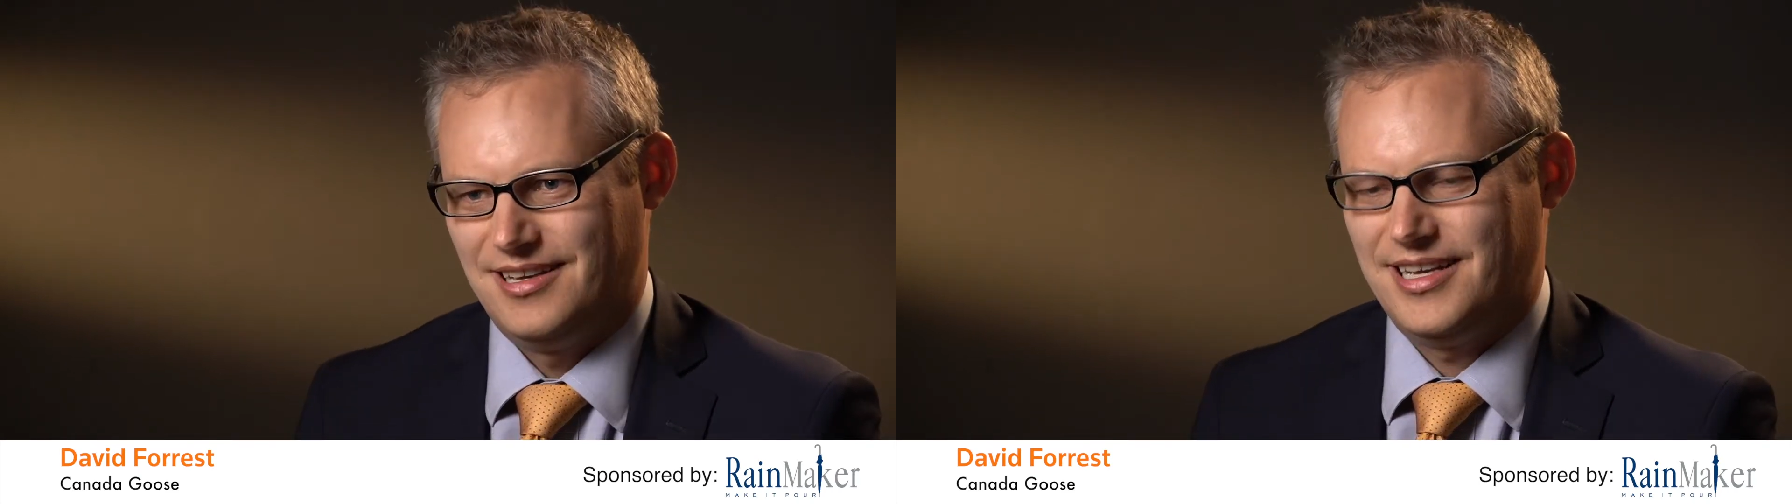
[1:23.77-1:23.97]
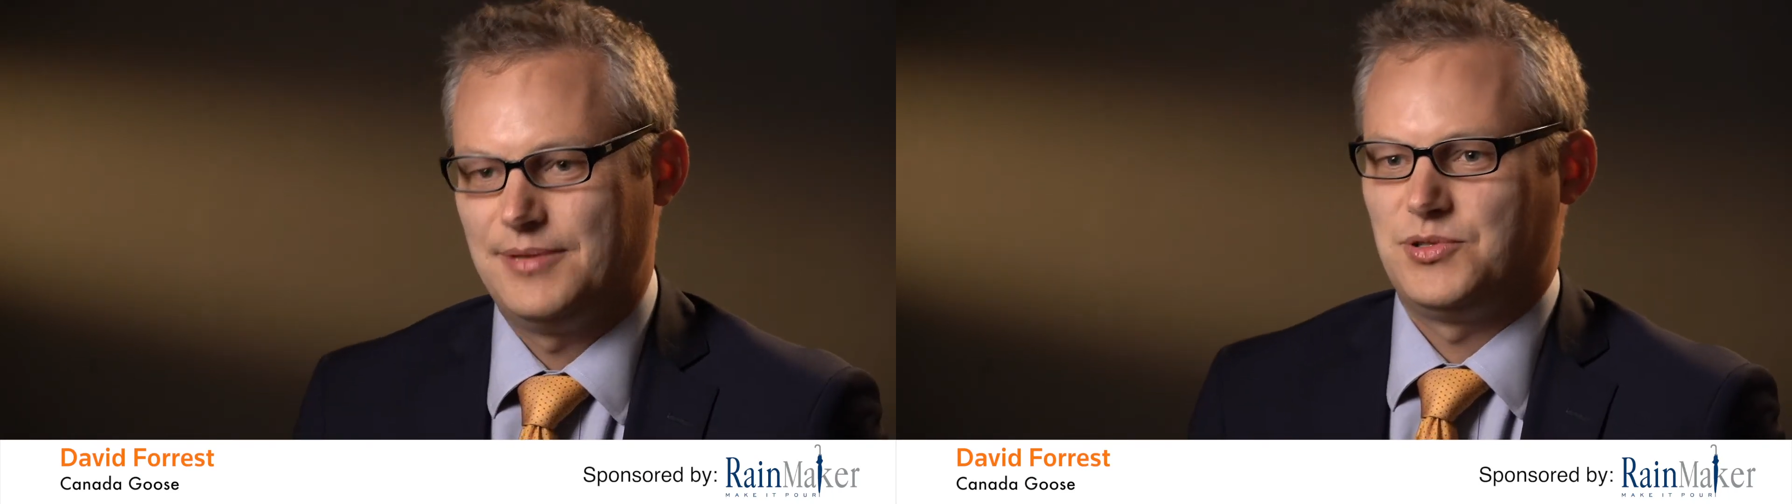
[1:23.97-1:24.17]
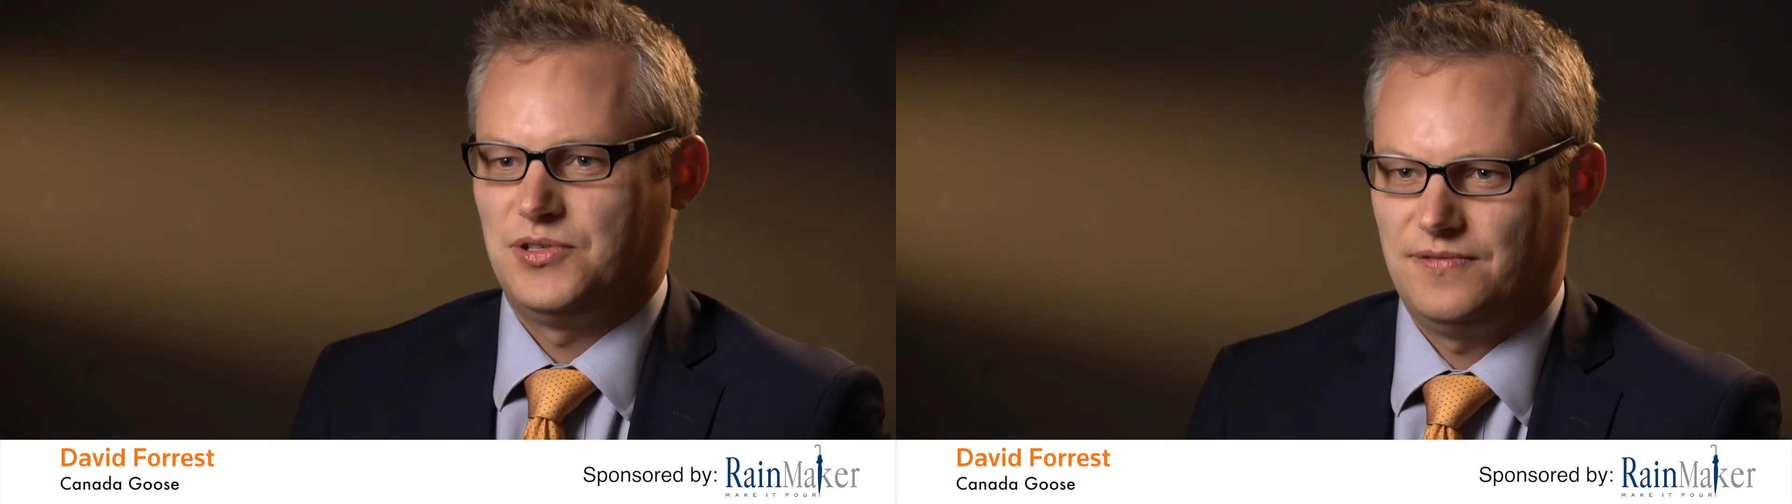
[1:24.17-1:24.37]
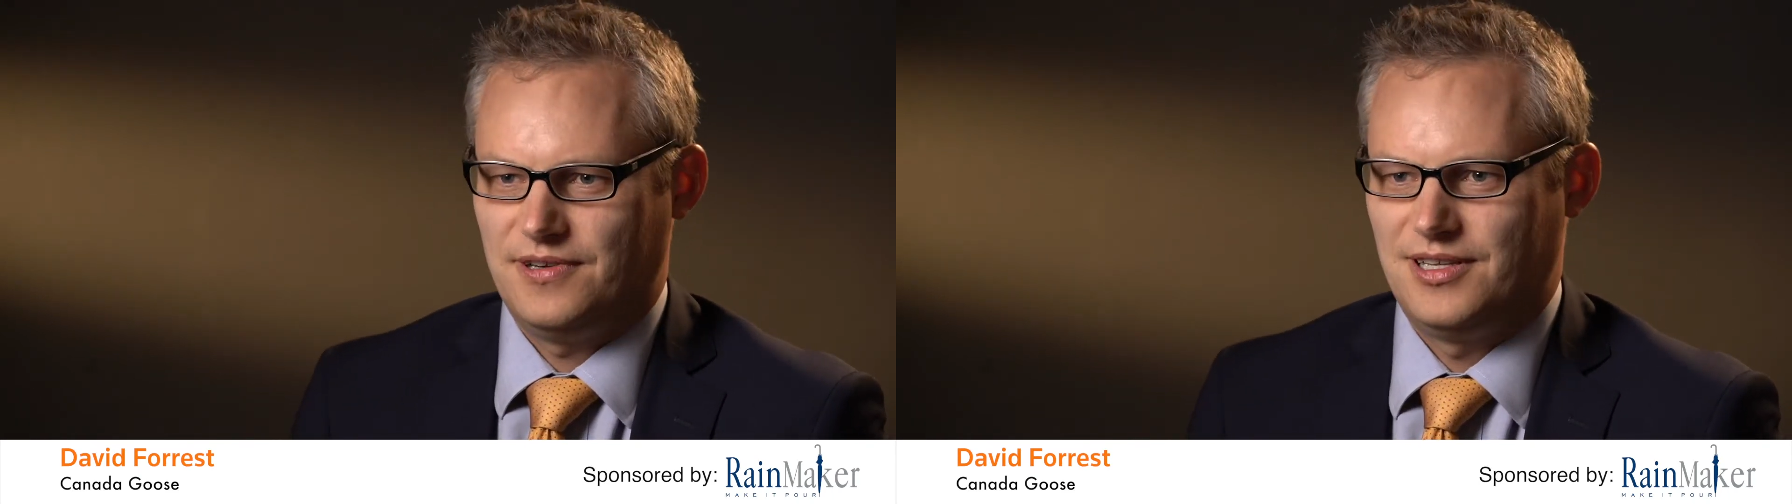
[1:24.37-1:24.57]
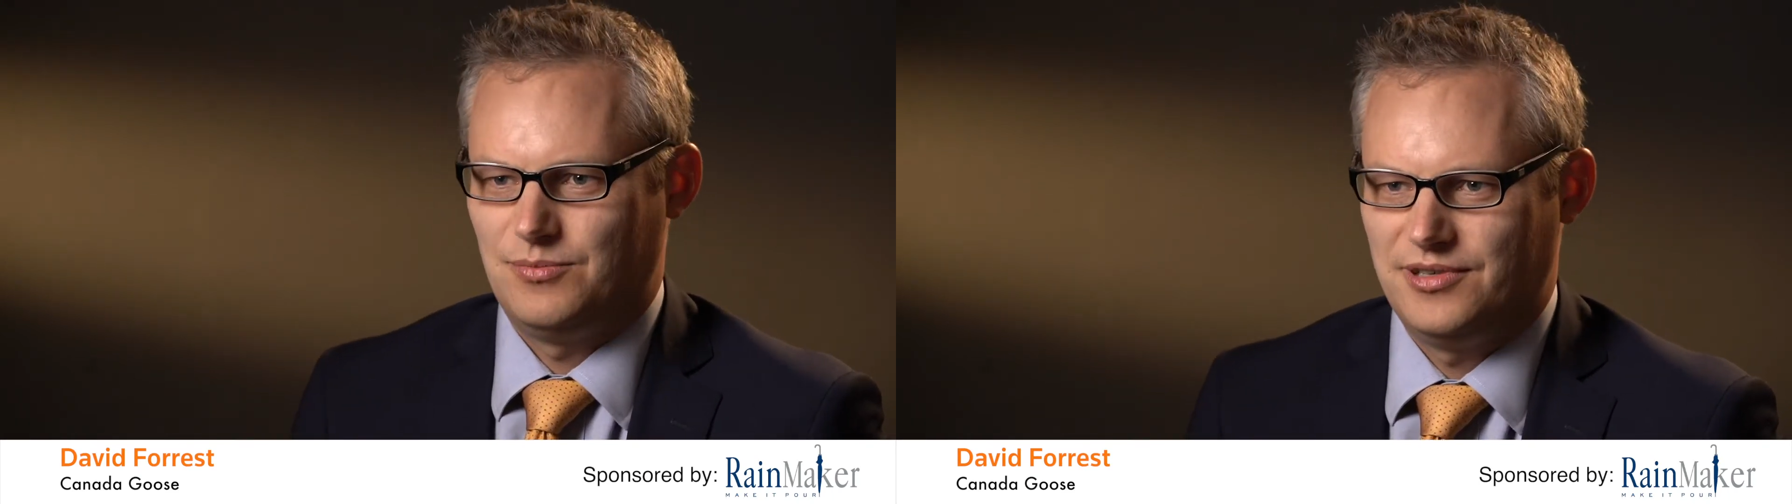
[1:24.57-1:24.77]
I absolutely
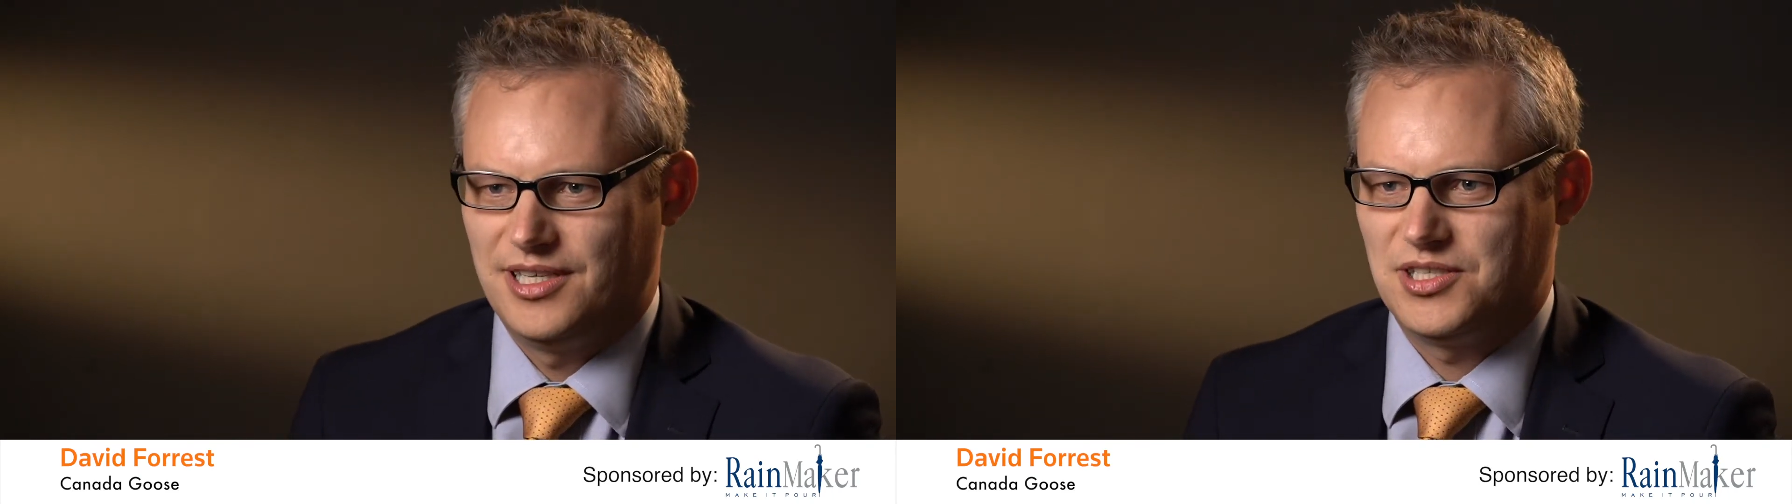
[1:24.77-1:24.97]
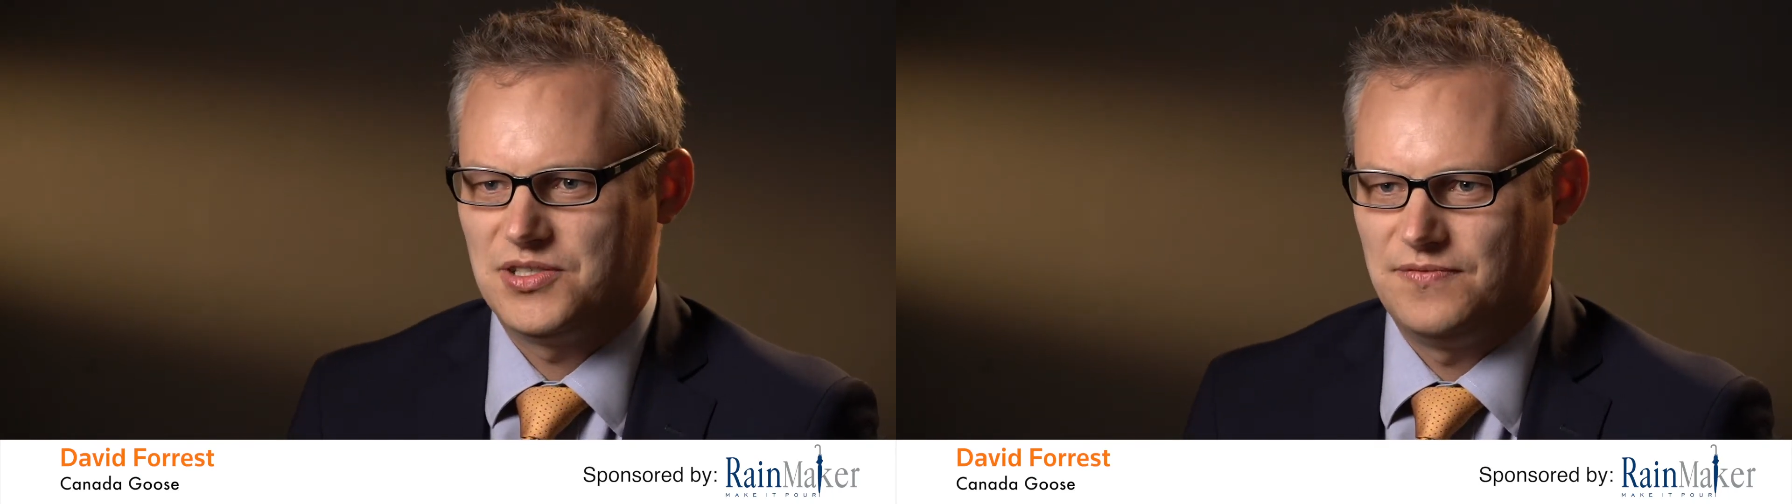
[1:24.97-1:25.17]
find the practice